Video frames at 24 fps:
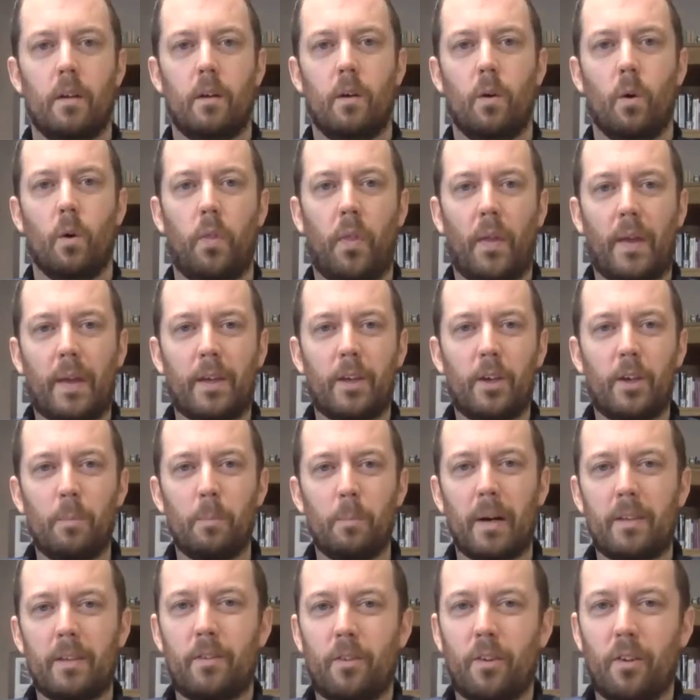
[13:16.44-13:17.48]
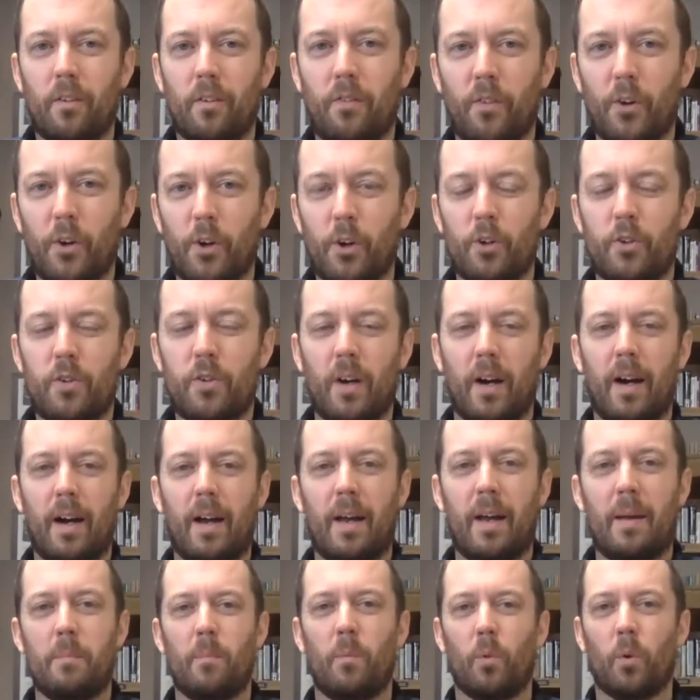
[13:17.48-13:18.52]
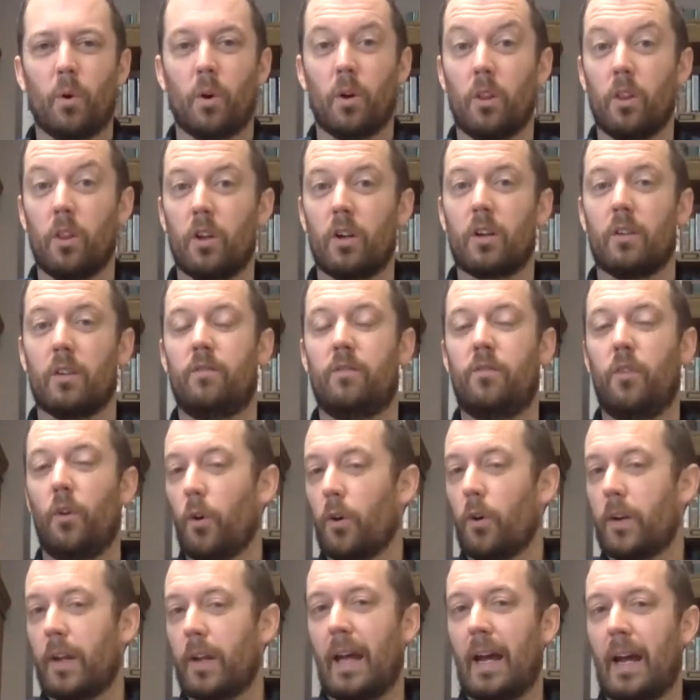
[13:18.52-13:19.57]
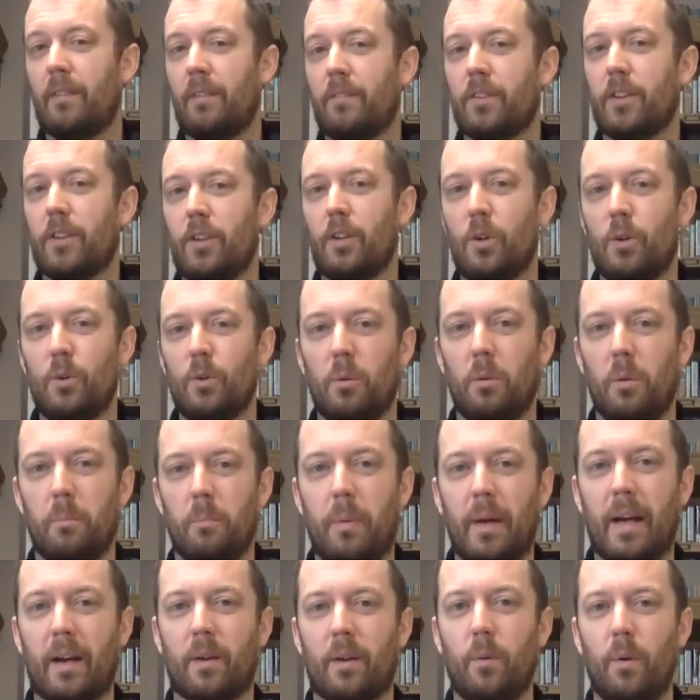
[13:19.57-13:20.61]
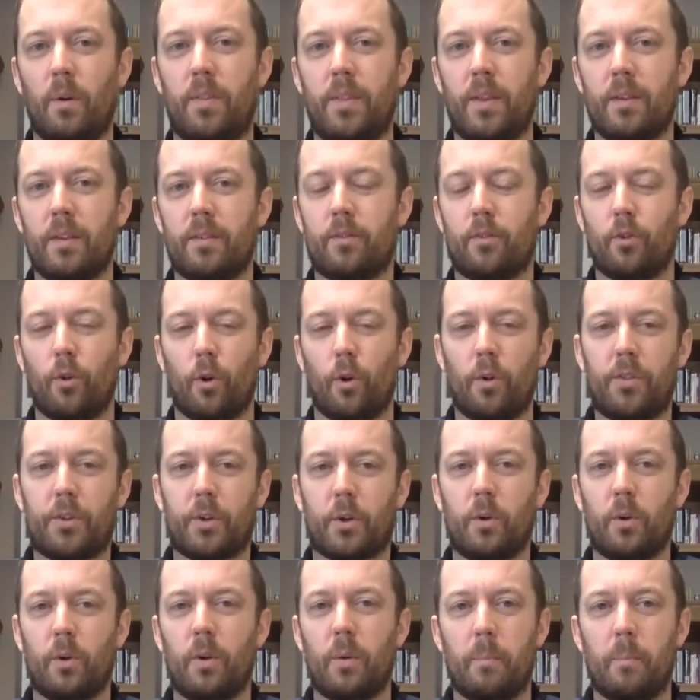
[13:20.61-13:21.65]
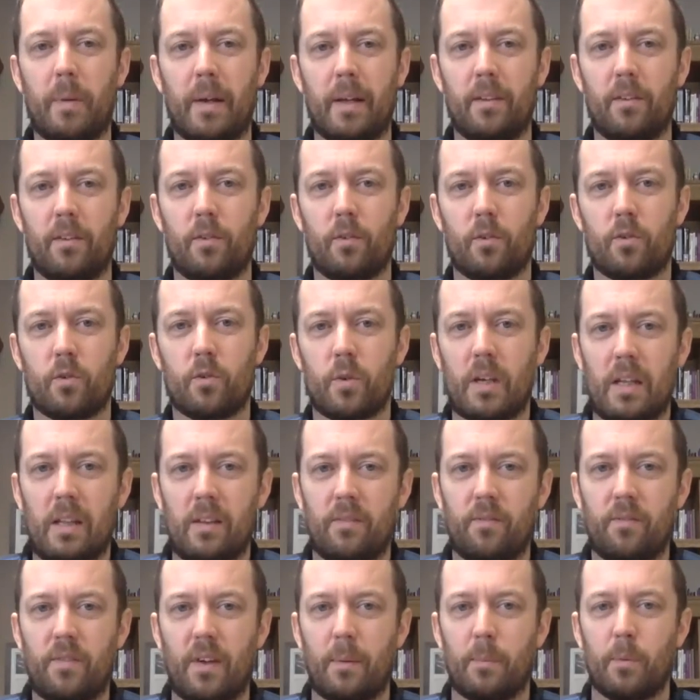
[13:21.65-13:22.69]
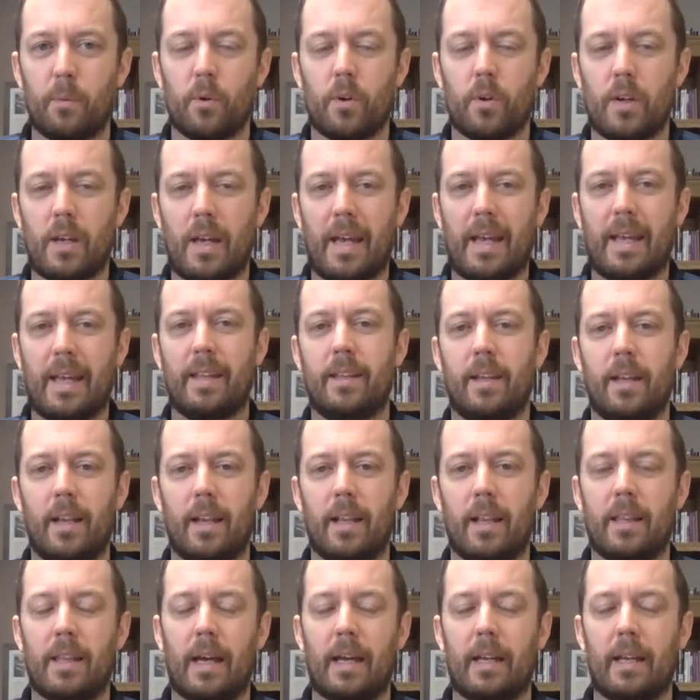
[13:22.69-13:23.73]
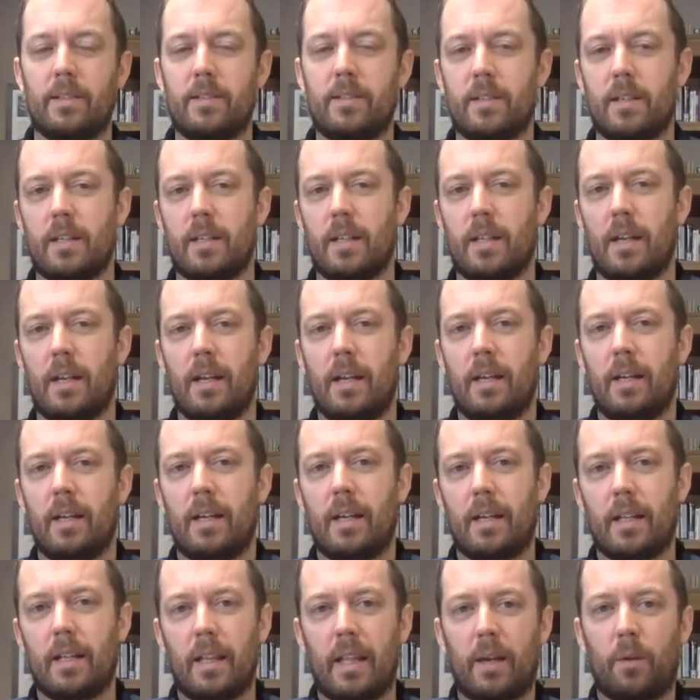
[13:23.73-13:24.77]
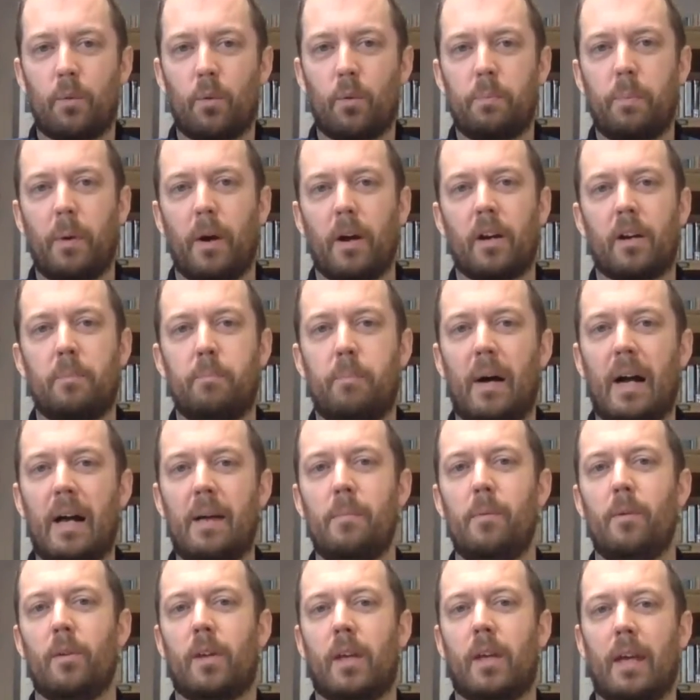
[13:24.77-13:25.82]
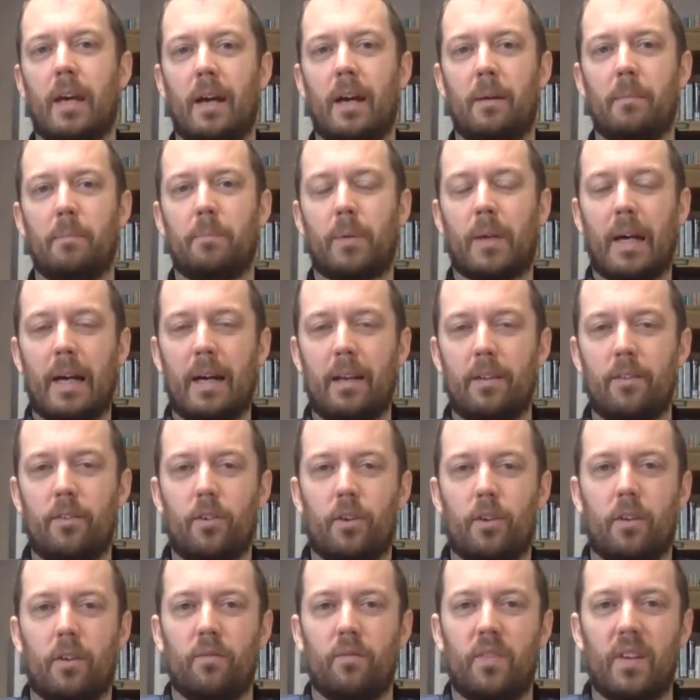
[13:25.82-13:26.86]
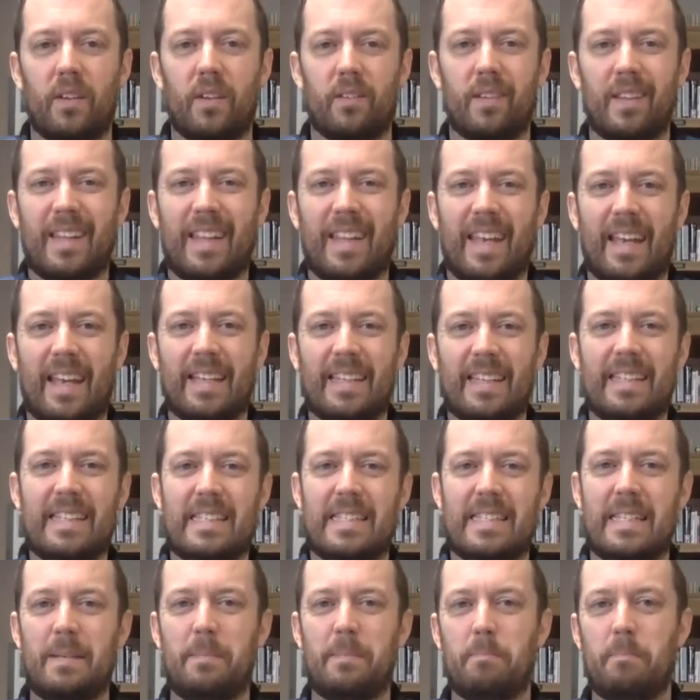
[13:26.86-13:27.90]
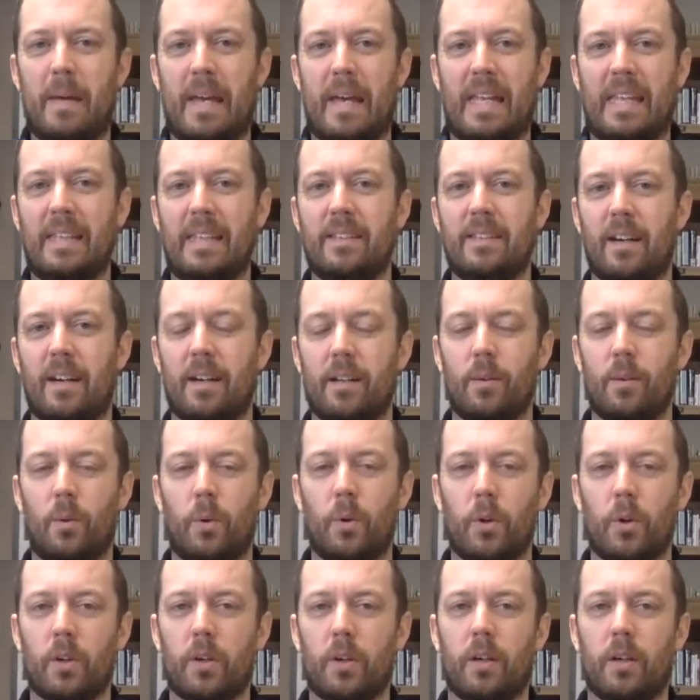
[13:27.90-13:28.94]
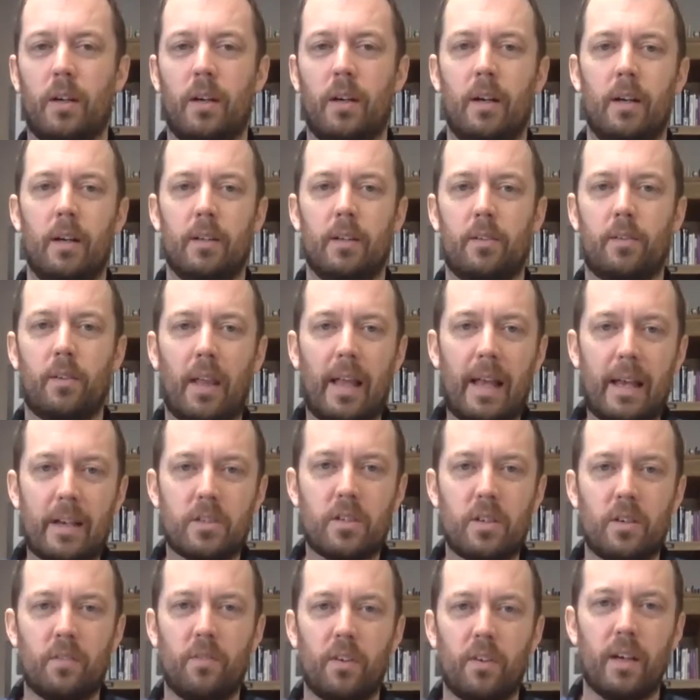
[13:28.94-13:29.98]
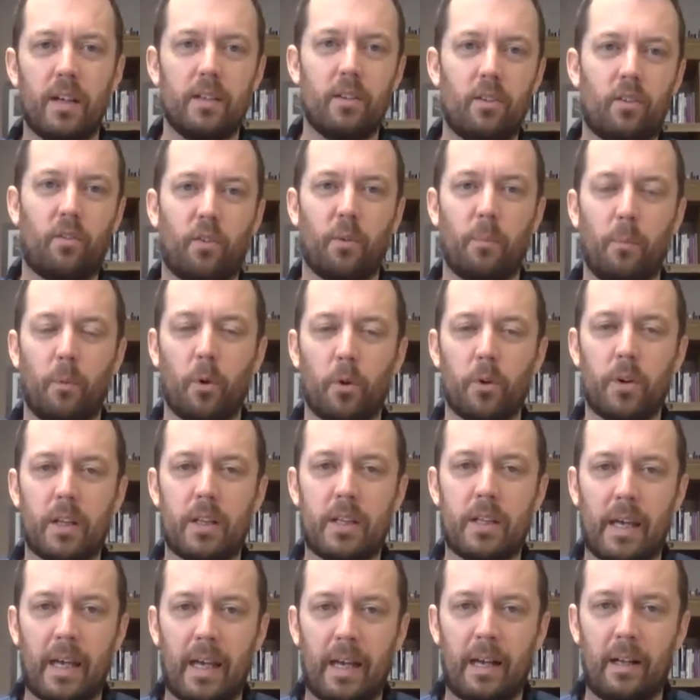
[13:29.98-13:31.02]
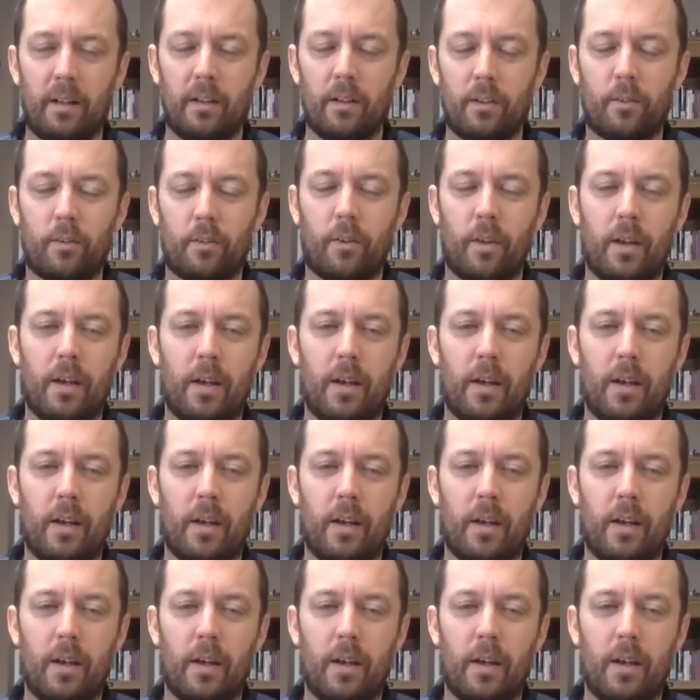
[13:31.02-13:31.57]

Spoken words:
Well, thank you, Mutzie, for your time. We're looking forward to having you back with us. North Dakota Men's Retreat, February 18 and 19 at Lakewood Park Bible Camp. Guys, you can visit ndmen.org/events for more details.